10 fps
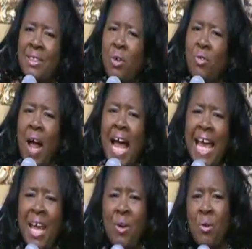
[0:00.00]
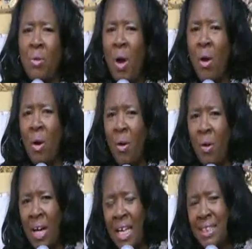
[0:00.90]
There's no right or
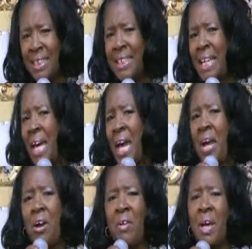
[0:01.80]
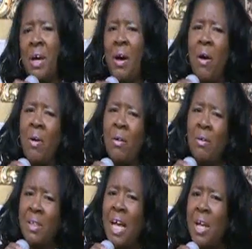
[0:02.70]
wrong, just carrying
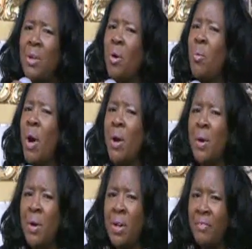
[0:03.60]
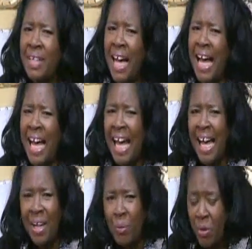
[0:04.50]
on No word of
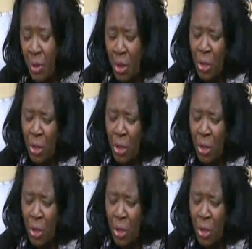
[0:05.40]
God